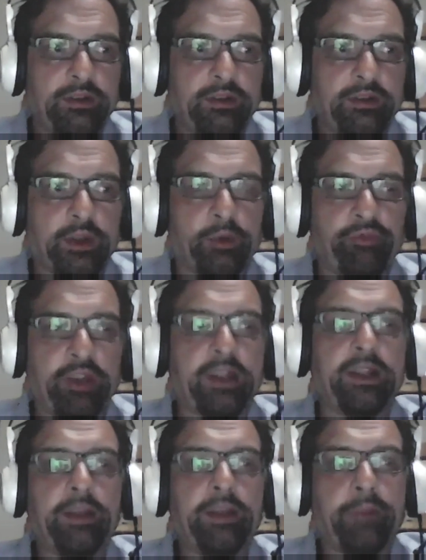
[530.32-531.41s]
they were
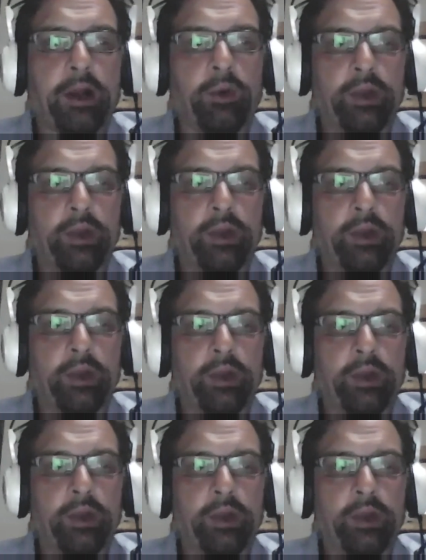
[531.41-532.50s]
regularly polling
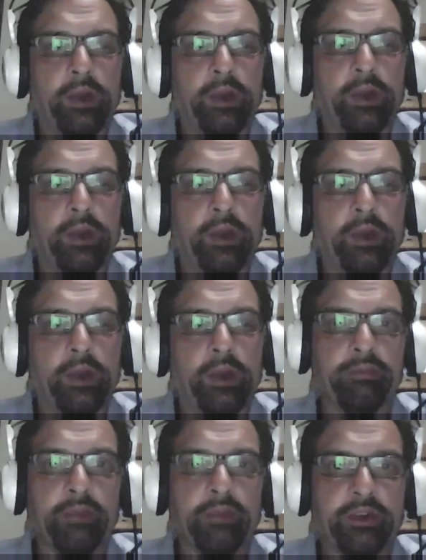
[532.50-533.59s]
Clinton versus Trump,
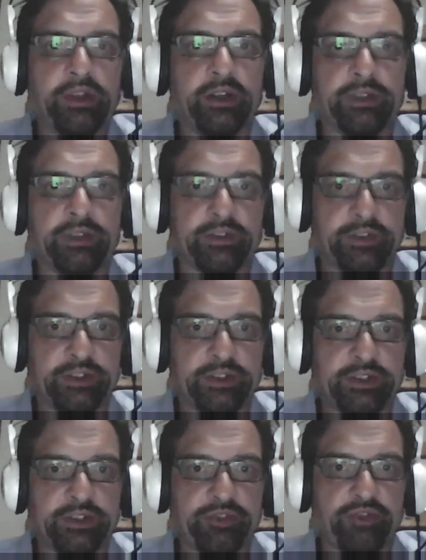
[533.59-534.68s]
Sanders versus
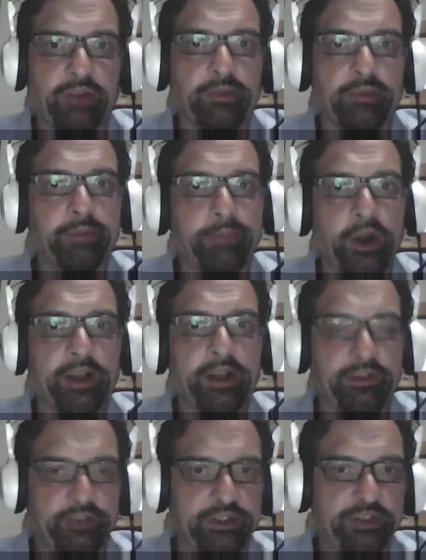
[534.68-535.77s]
Trump, and Biden versus
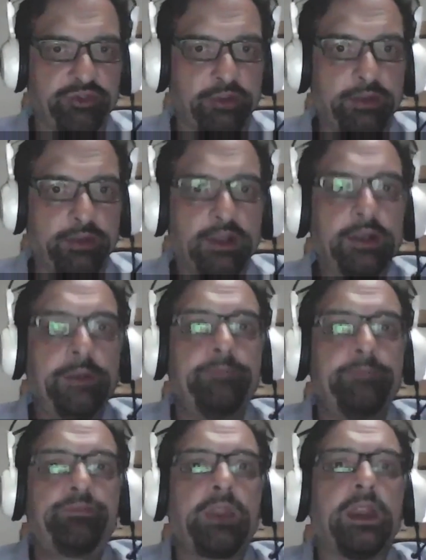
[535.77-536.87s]
Trump. And
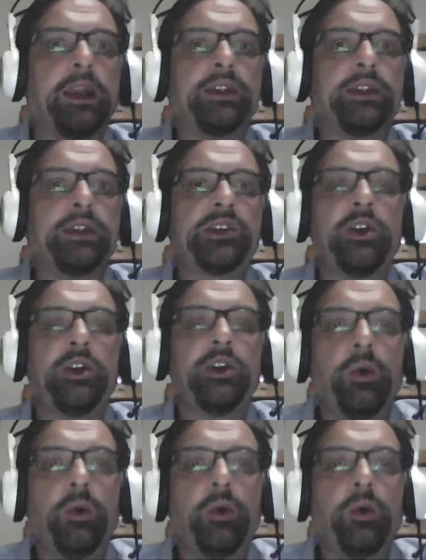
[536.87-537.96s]
she always
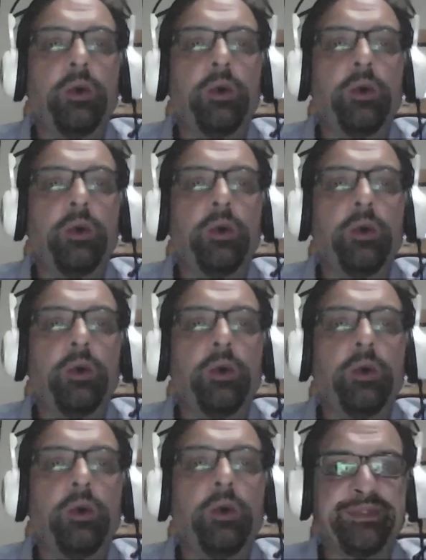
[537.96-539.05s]
fared worst,
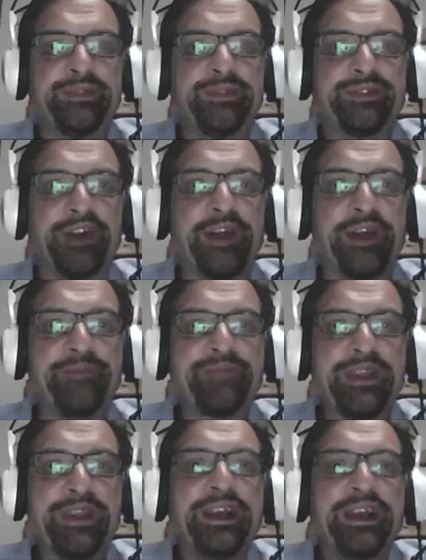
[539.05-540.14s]
right?
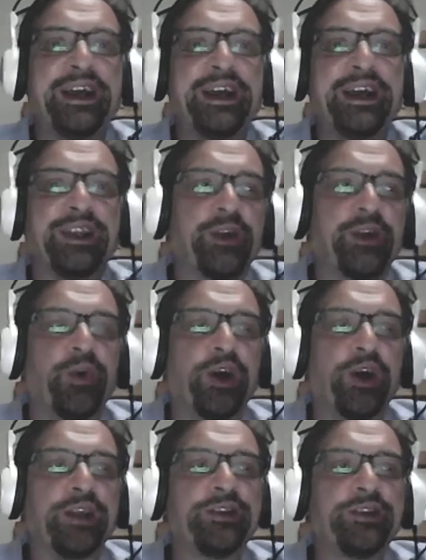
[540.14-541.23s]
And
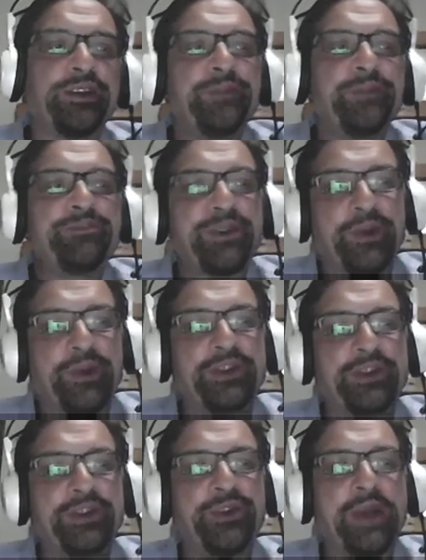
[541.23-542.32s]
likewise, when
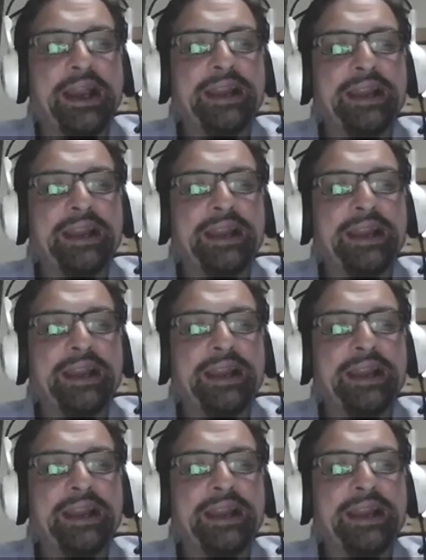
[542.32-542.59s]
you had